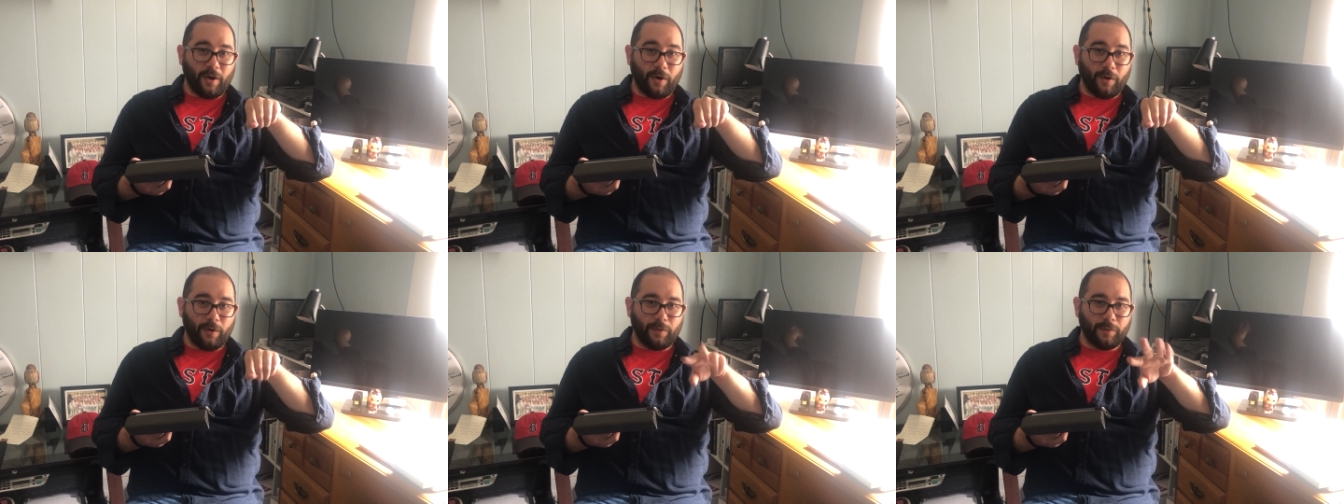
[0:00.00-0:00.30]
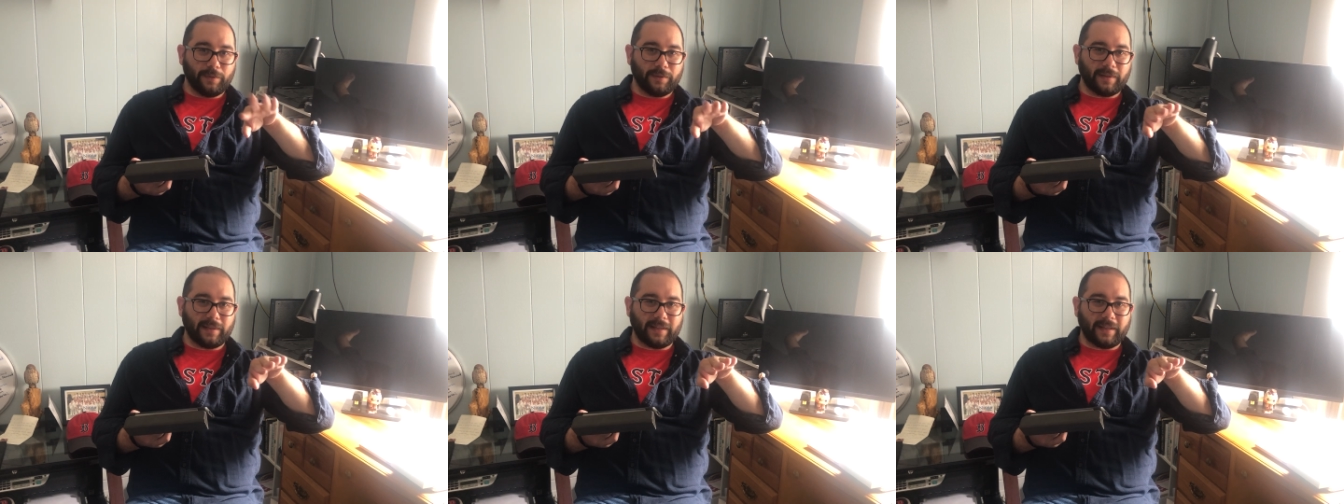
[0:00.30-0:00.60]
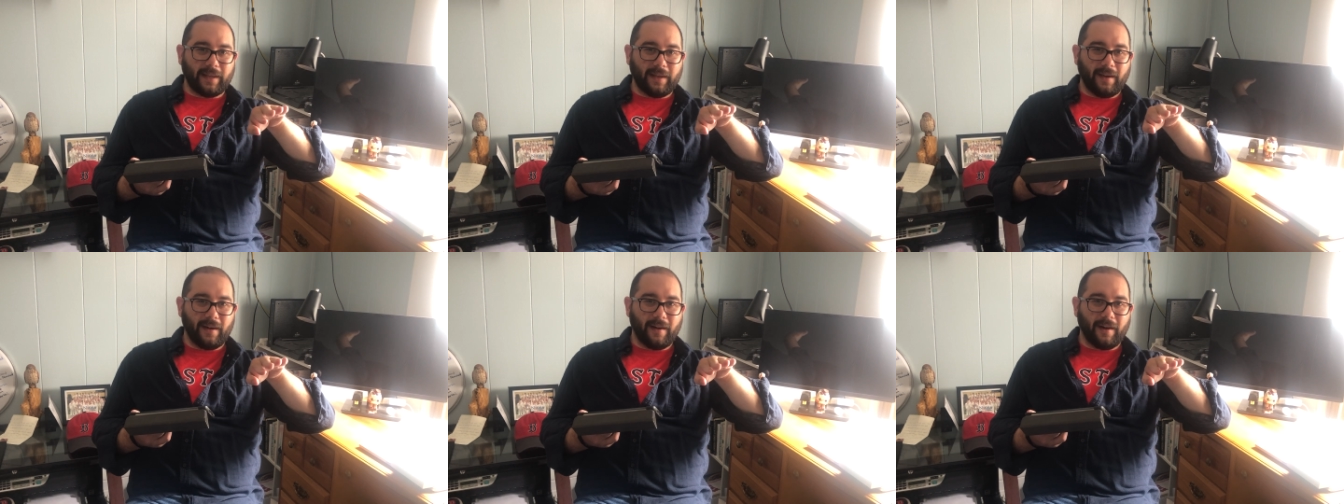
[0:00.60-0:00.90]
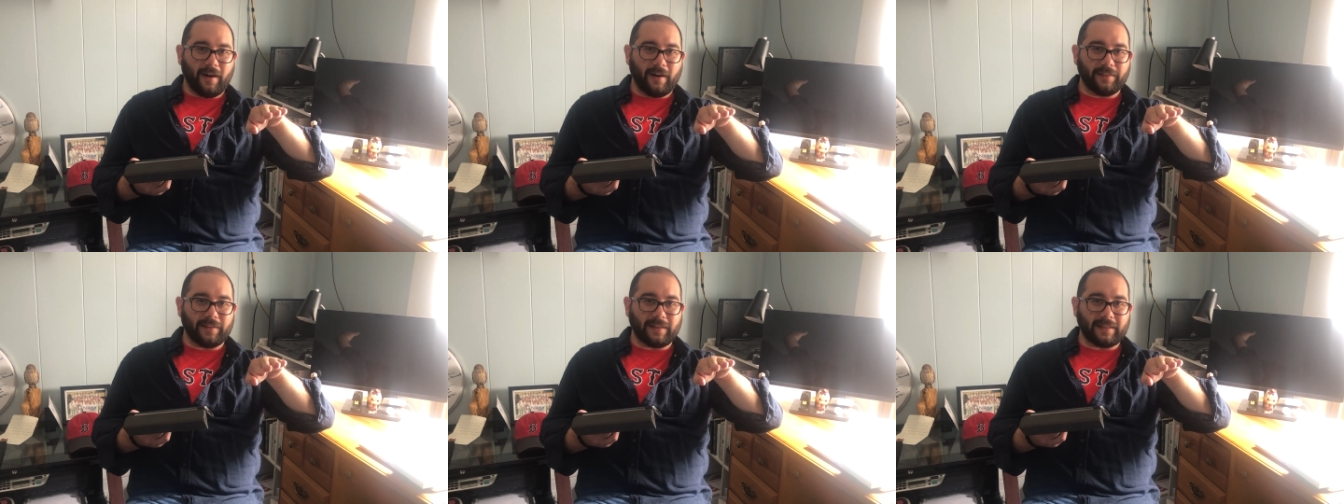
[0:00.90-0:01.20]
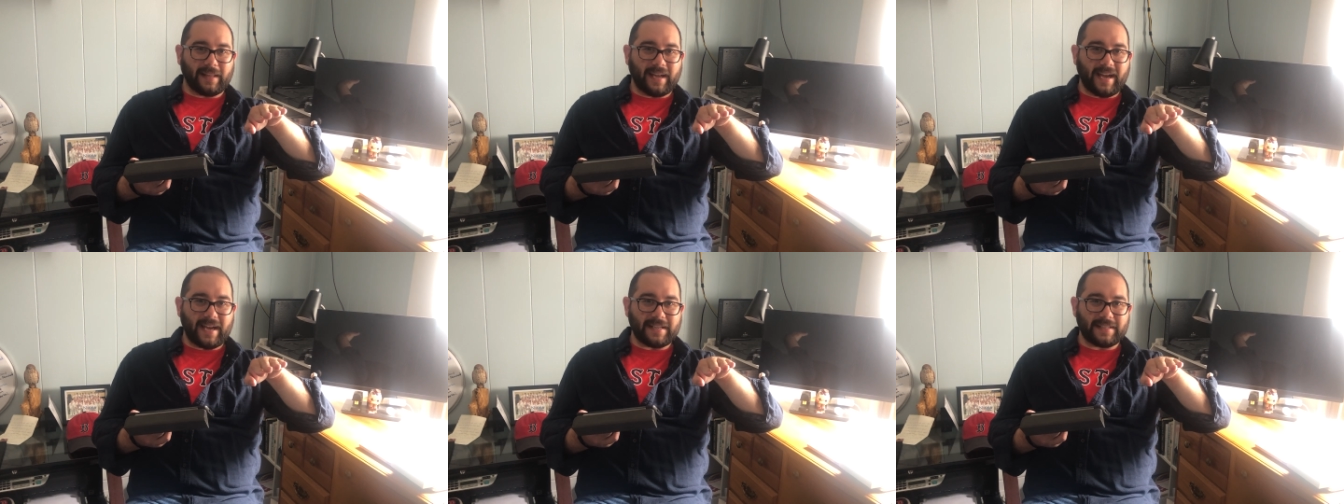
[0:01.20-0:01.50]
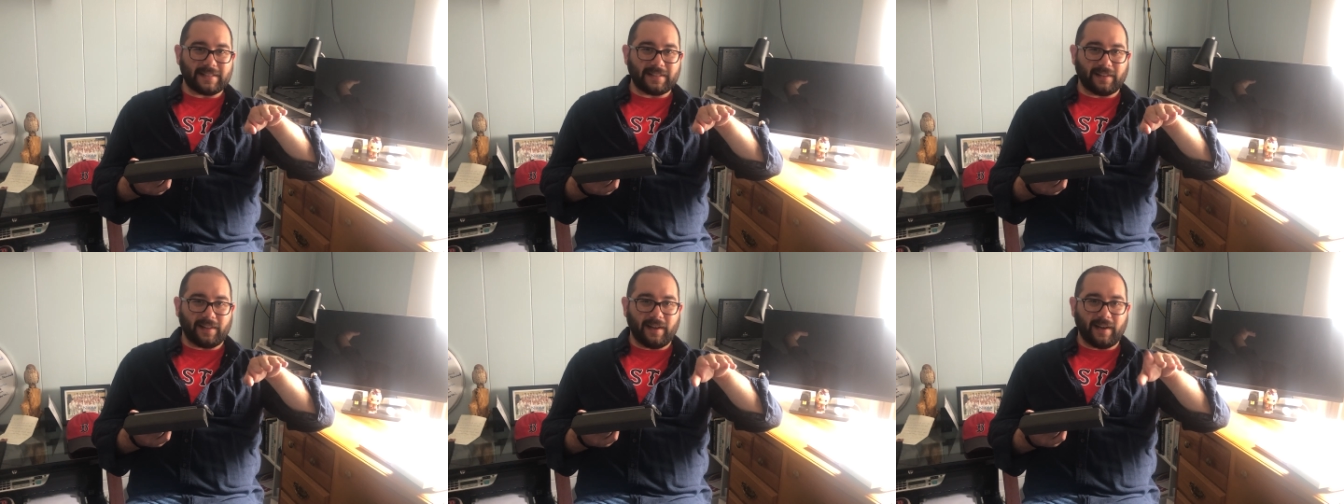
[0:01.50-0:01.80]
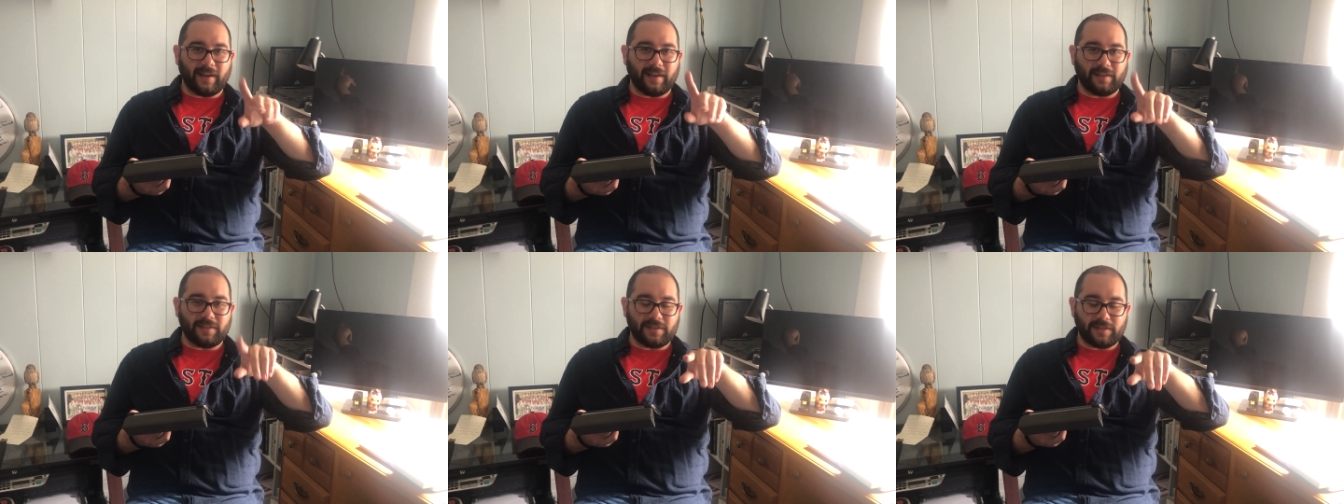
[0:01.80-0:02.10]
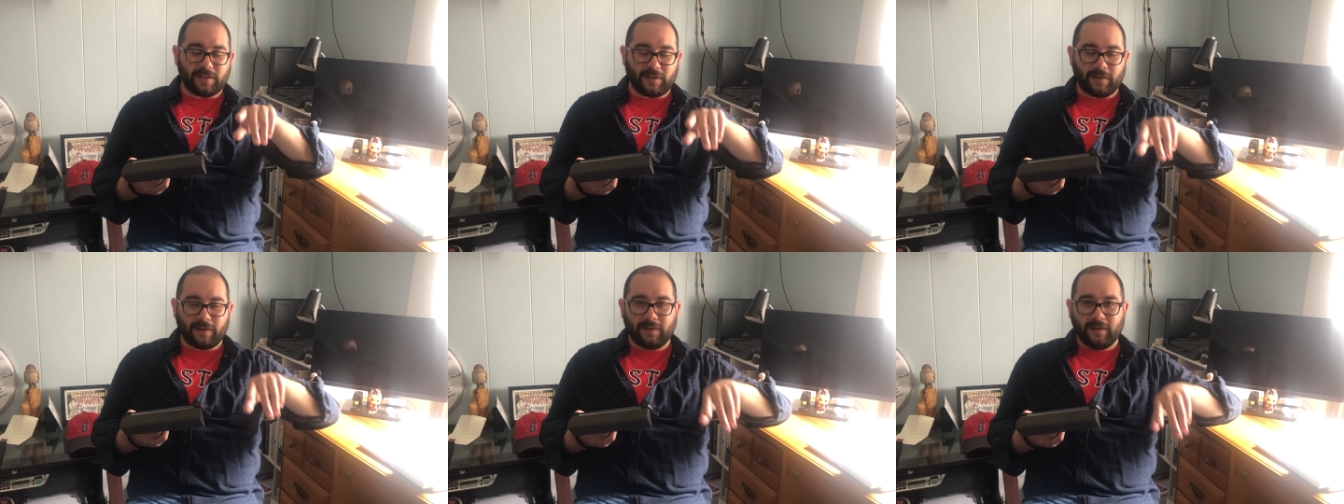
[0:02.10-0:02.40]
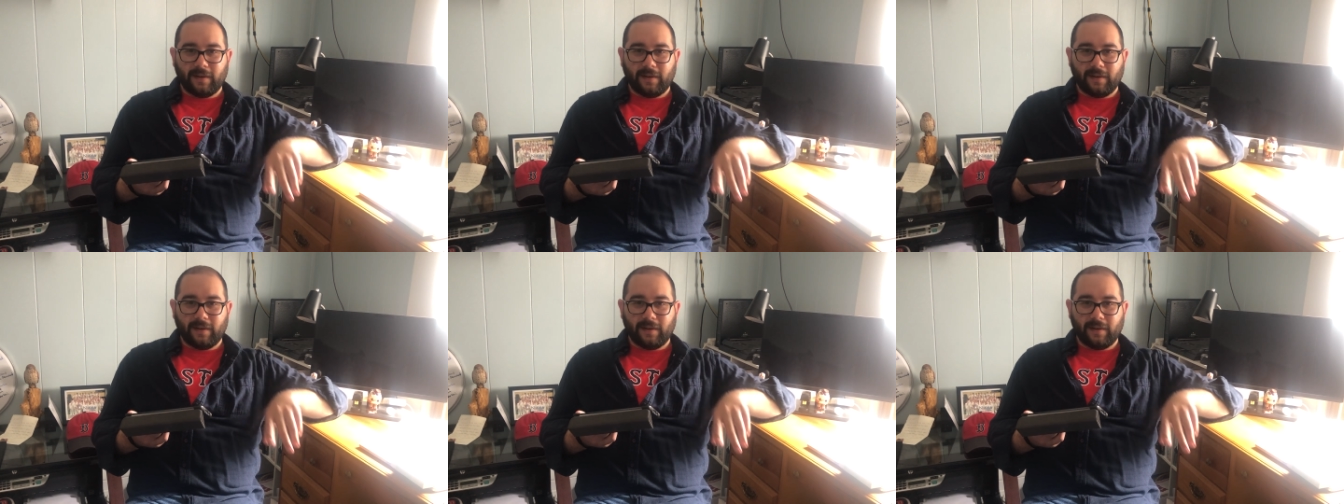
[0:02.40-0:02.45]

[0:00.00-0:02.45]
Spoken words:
only on the last line. So